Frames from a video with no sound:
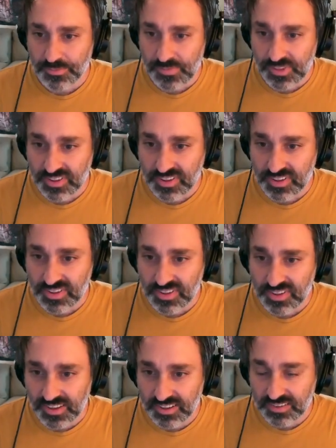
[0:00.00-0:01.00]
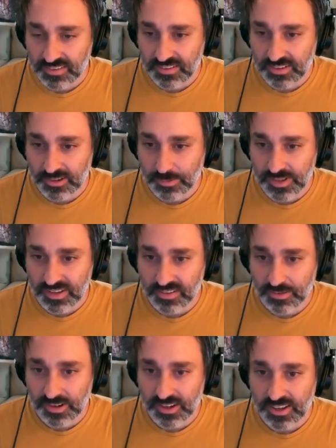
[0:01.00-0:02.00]
simplify things a little bit.
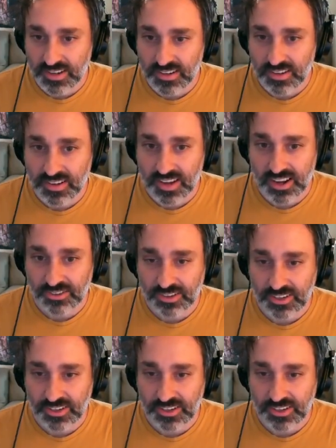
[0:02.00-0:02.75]
So we're gonna actually